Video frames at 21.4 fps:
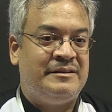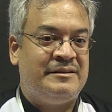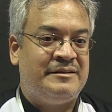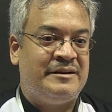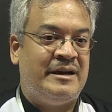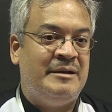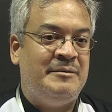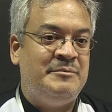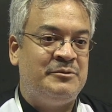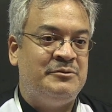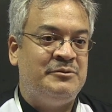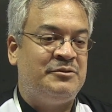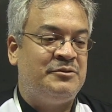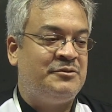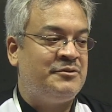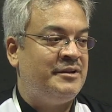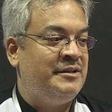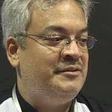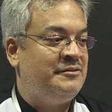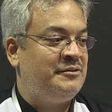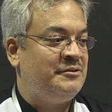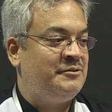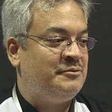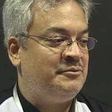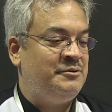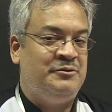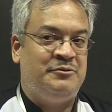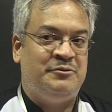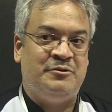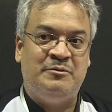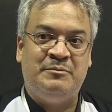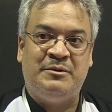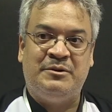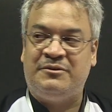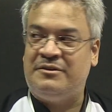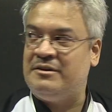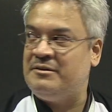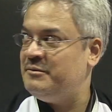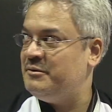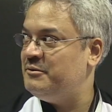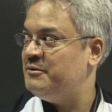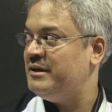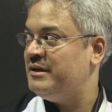time constraints, there's only so much
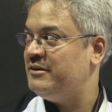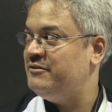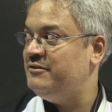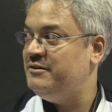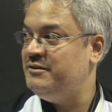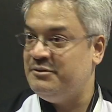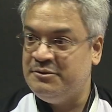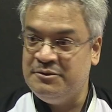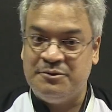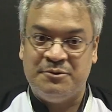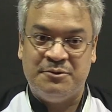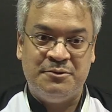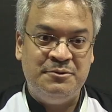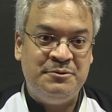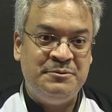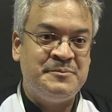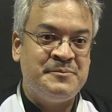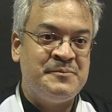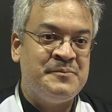that we could actually do.